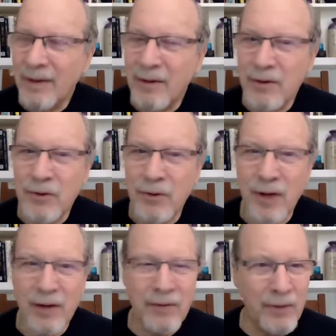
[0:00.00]
does your
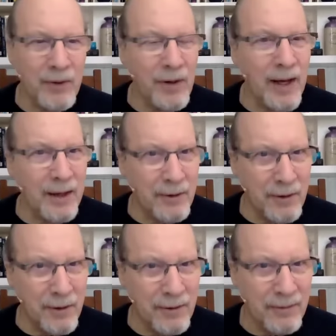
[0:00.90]
head feel
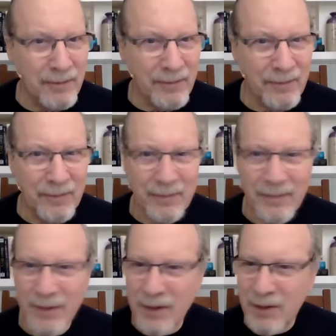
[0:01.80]
lighter?
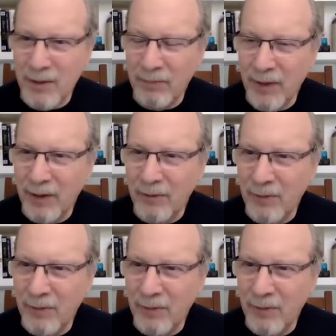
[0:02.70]
Does something